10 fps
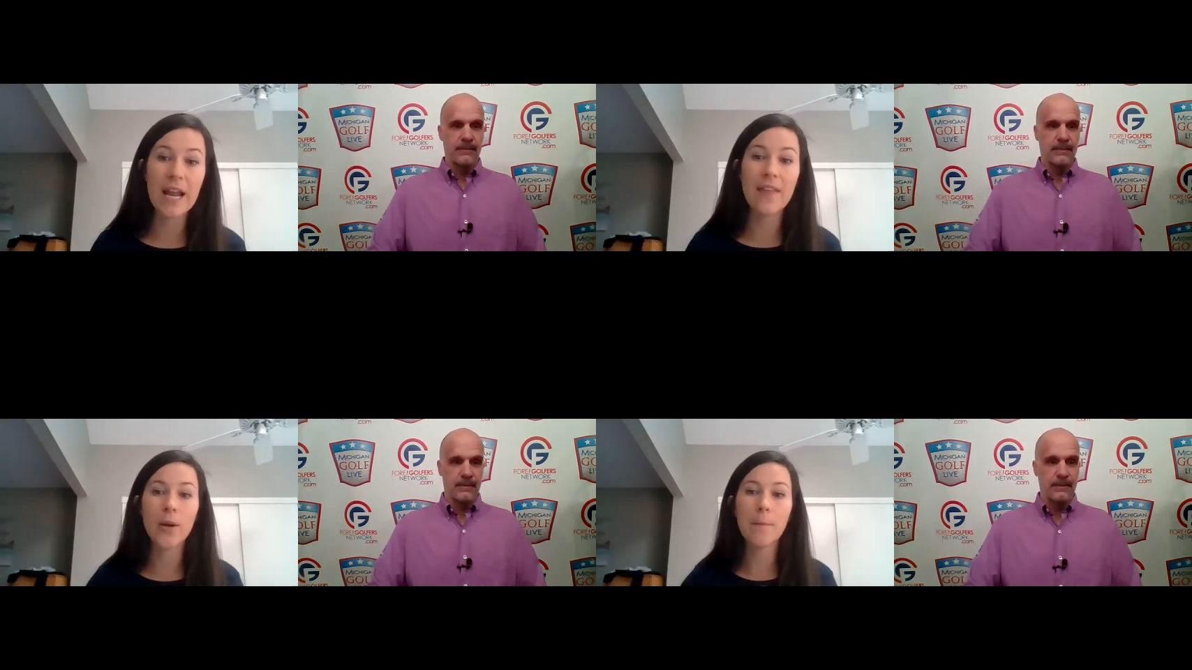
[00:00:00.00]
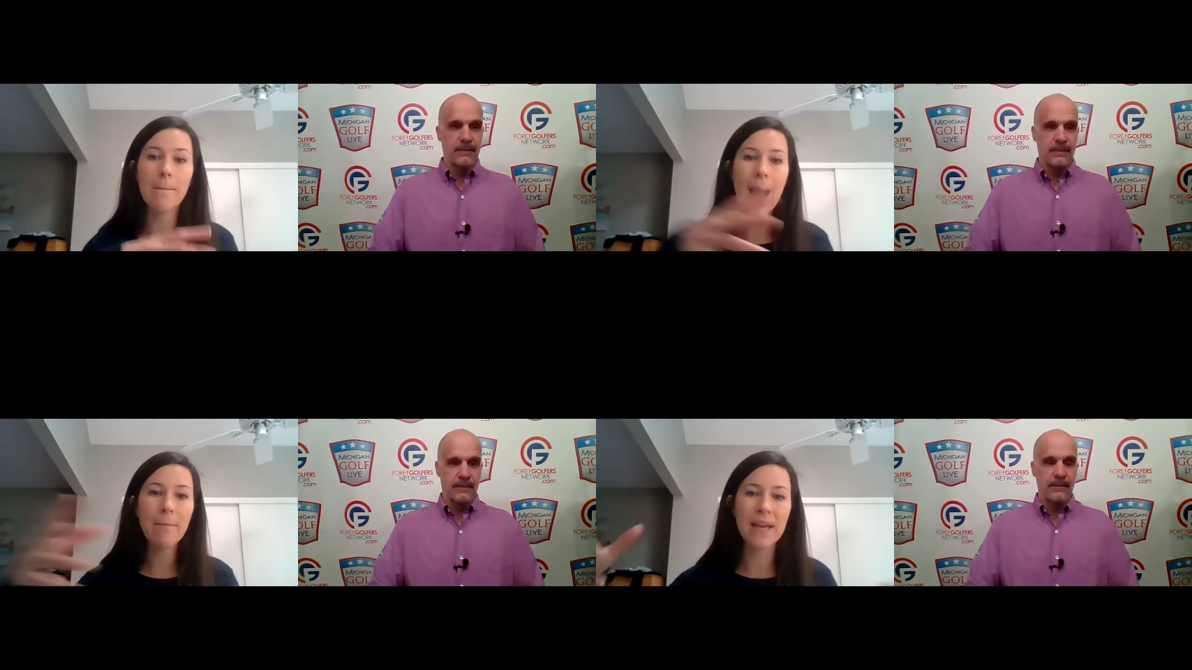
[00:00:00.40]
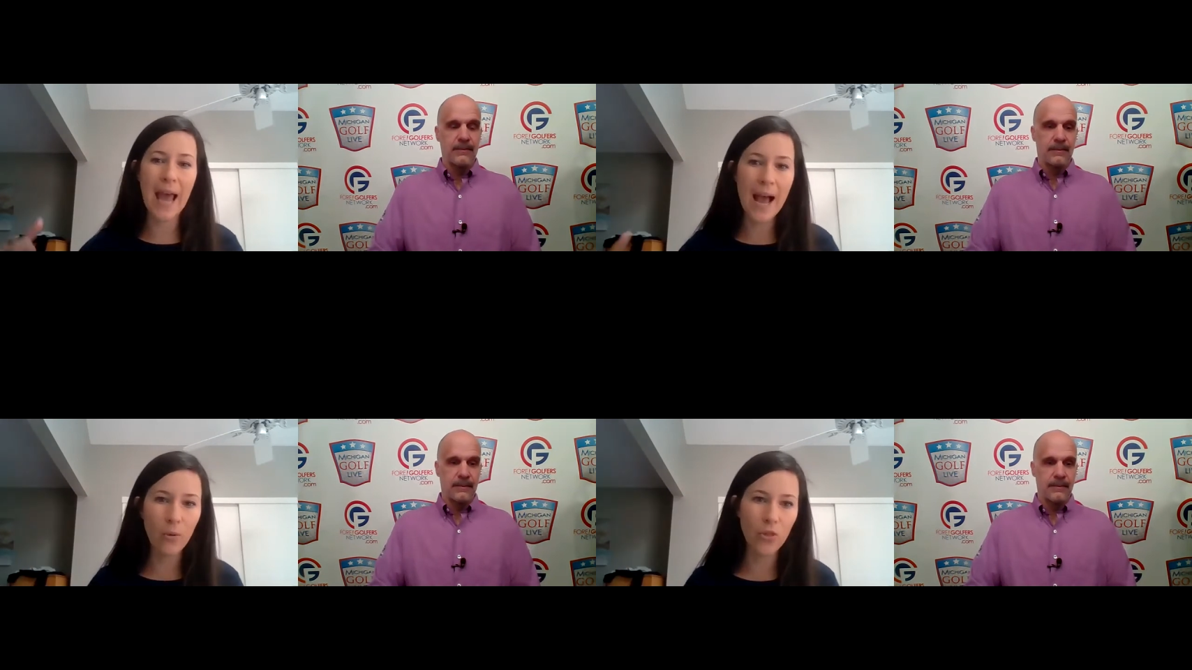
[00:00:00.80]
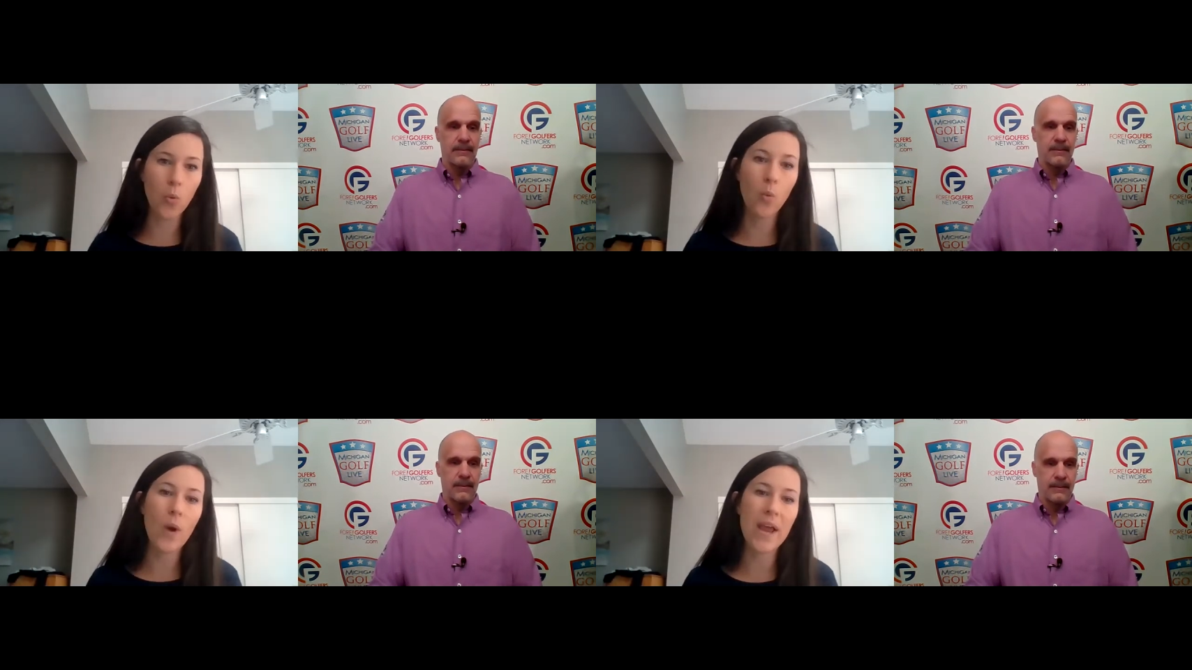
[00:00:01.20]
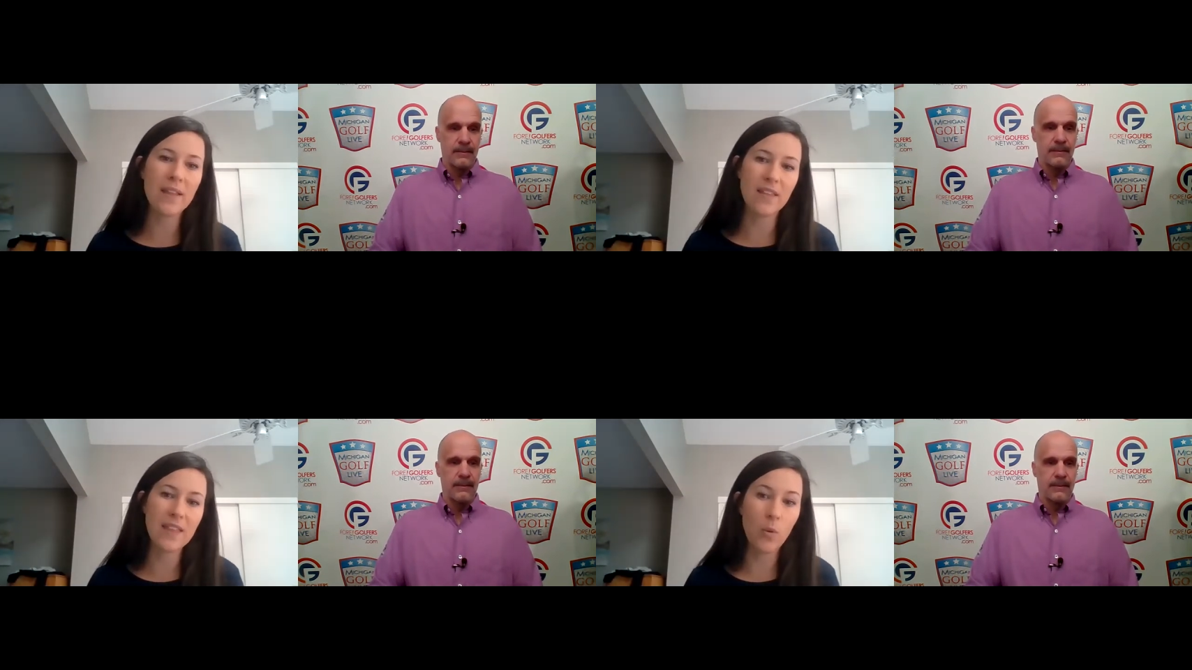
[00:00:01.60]
Speaker 1: and they're mapping out the way
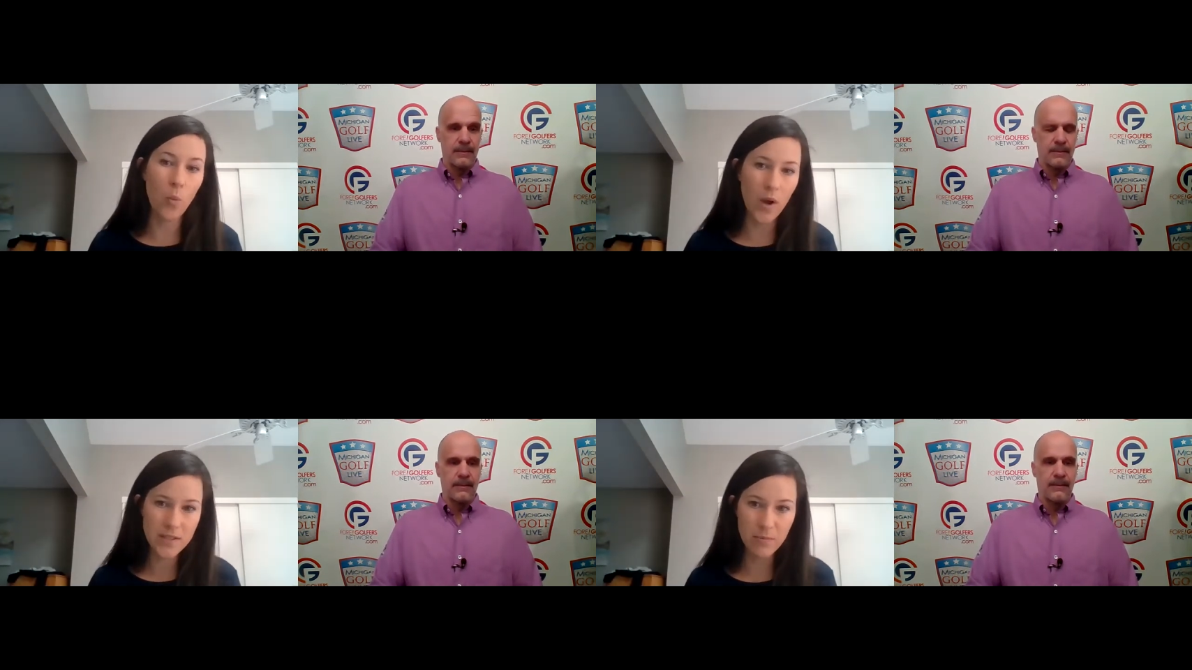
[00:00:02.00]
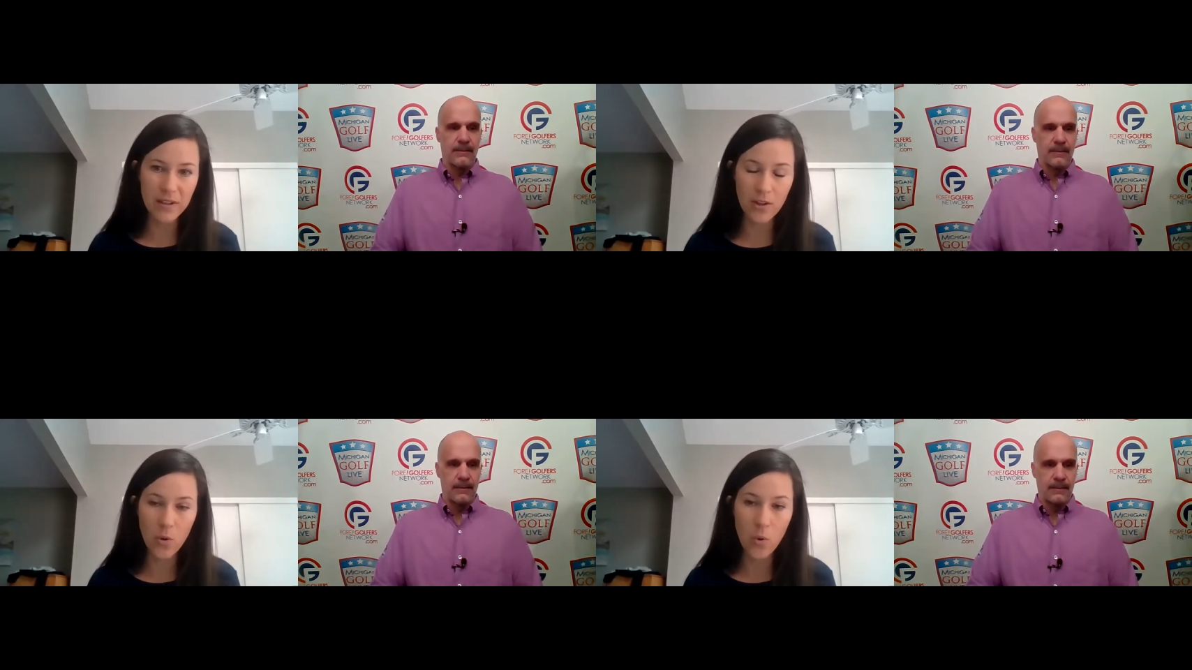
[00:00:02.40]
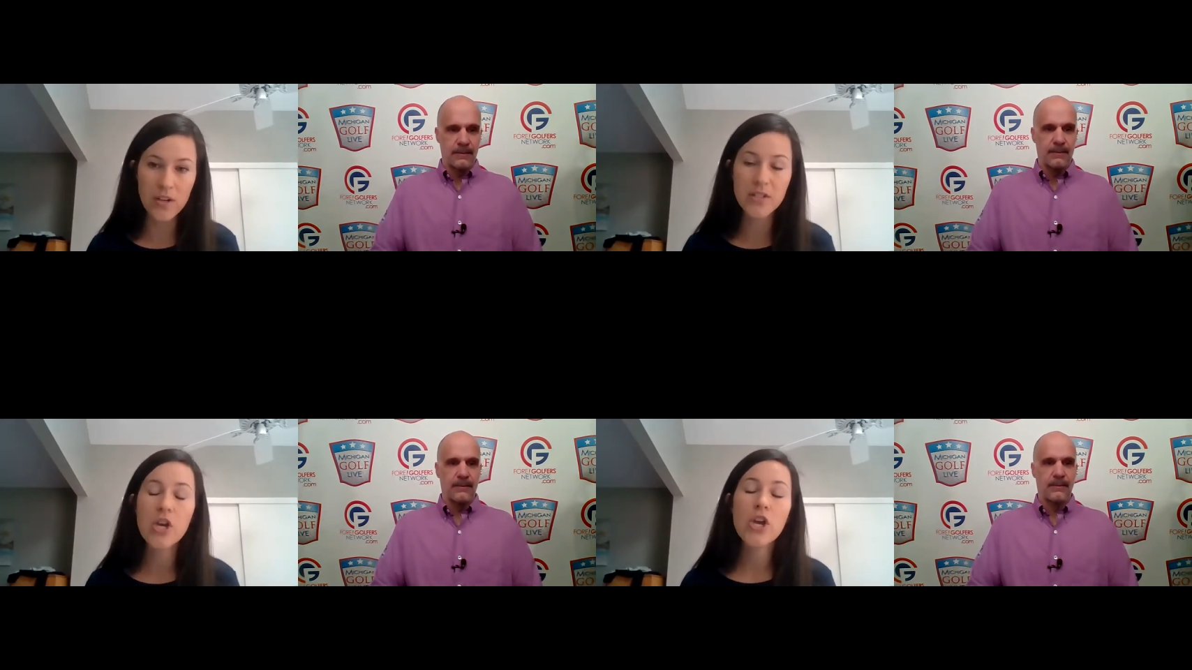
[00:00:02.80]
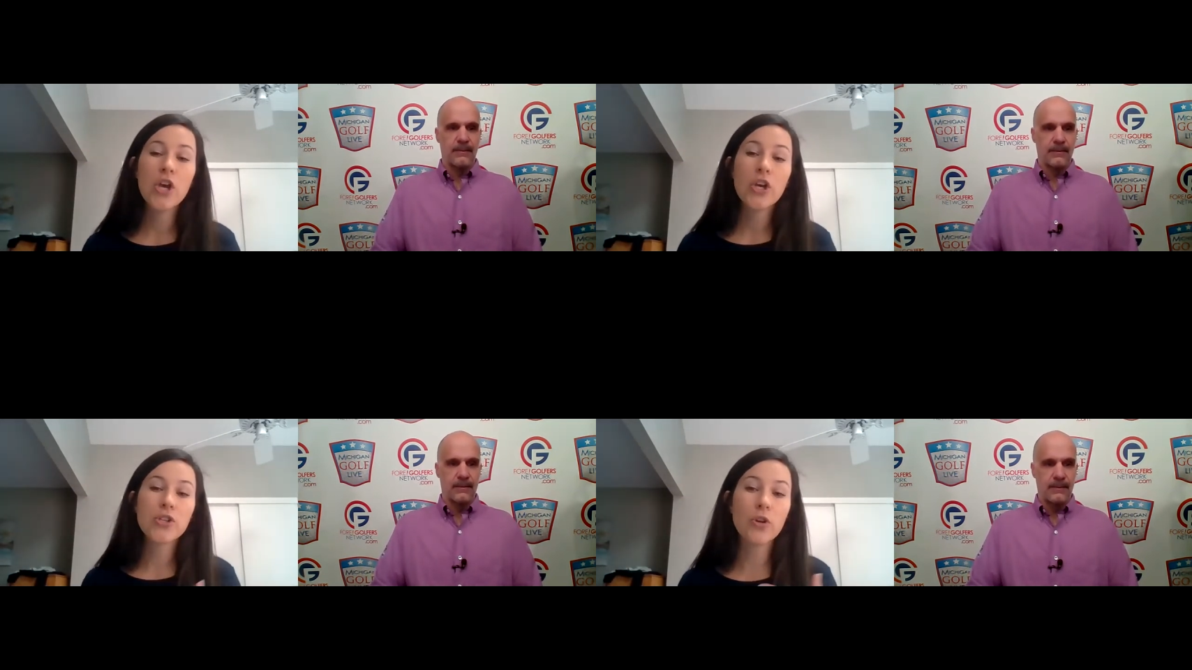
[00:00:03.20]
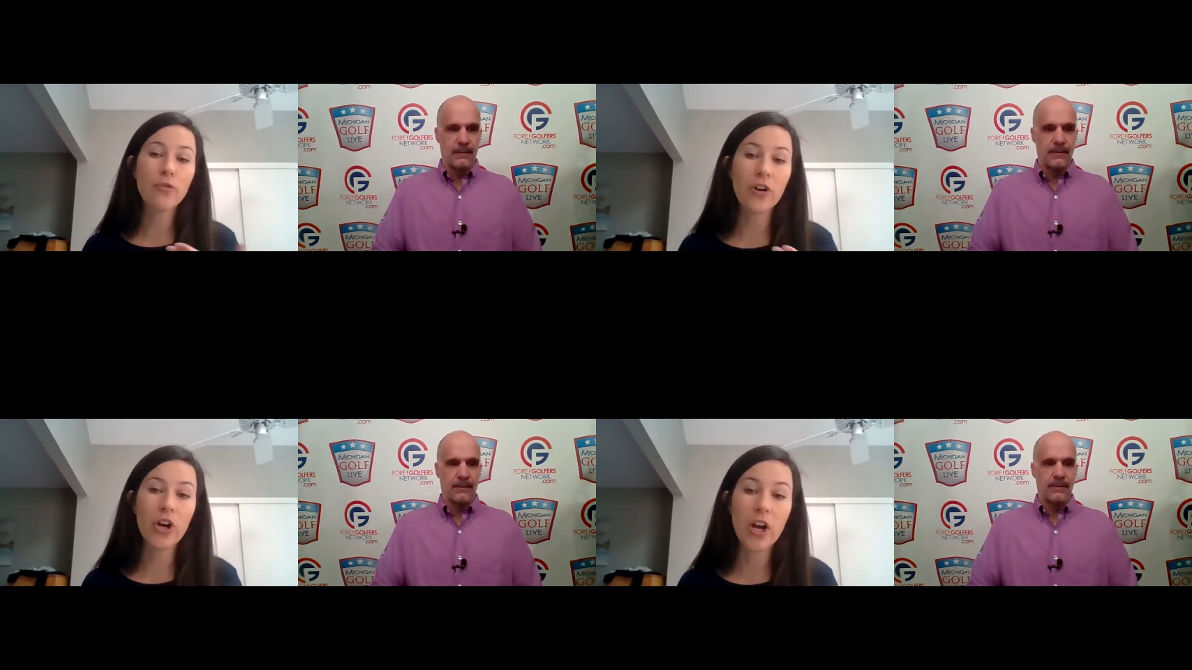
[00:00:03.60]
that they want to play the course. So
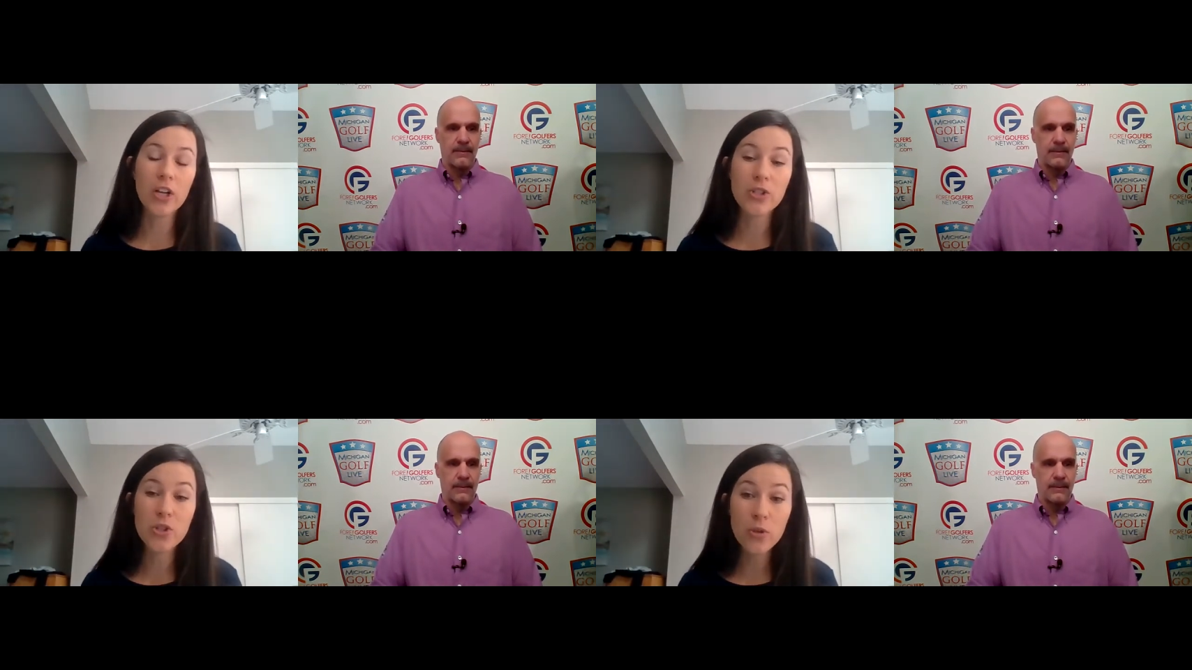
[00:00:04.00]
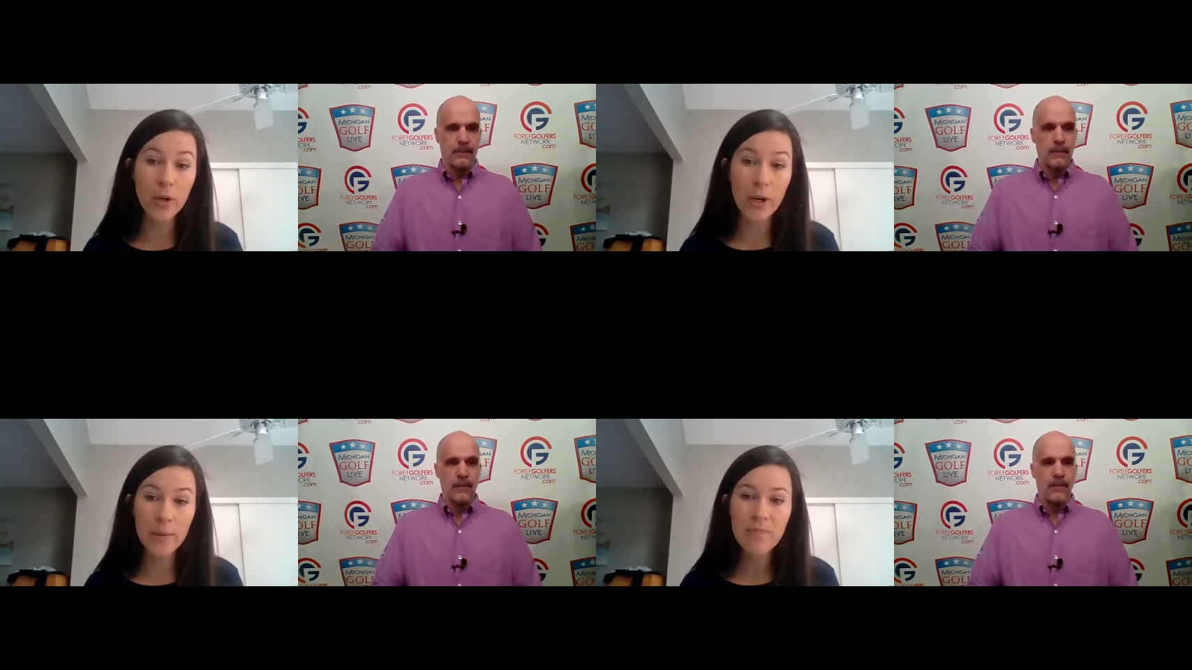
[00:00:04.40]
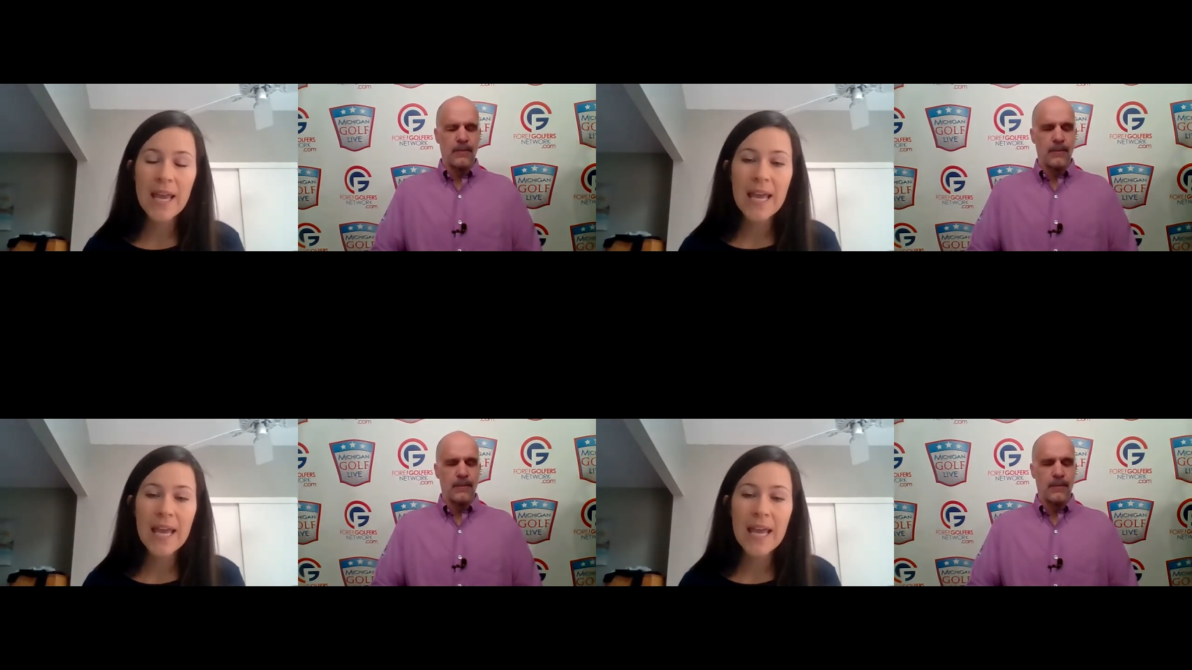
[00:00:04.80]
for a consumer,